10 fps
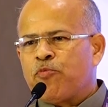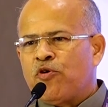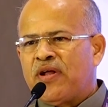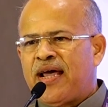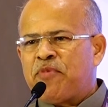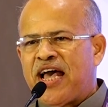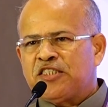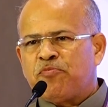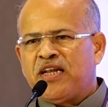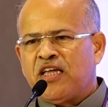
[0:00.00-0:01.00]
training
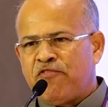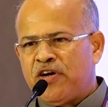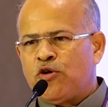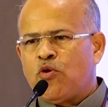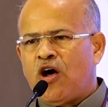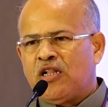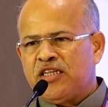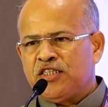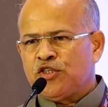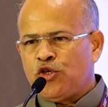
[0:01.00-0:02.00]
program has been
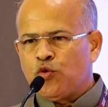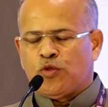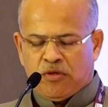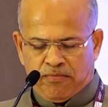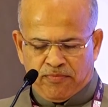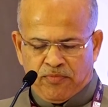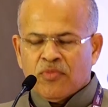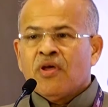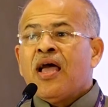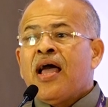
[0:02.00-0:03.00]
given to all these youth.